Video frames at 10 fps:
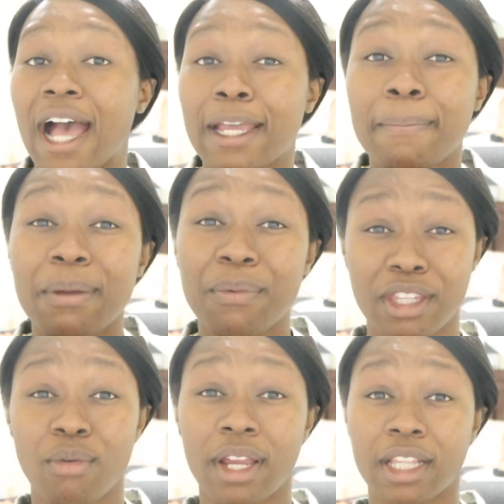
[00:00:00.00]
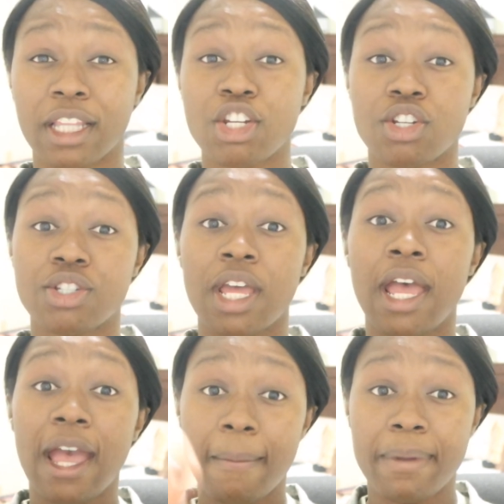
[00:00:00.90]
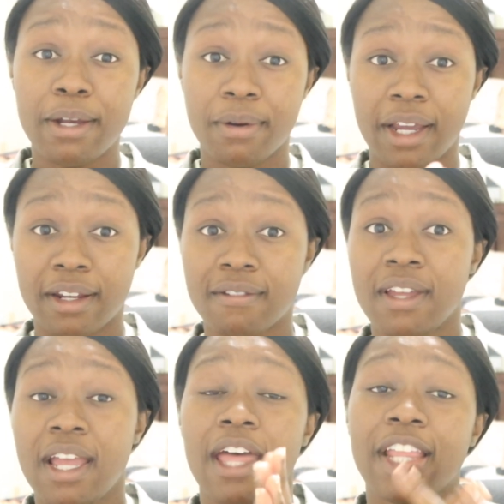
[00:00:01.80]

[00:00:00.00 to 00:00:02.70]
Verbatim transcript: I can be within regulations and be creative.